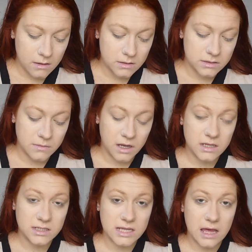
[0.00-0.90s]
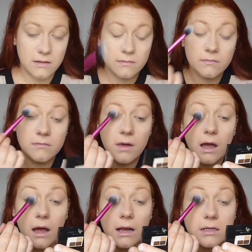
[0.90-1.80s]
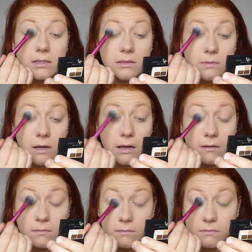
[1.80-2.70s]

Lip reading: So I'm going to set my eyelids as well,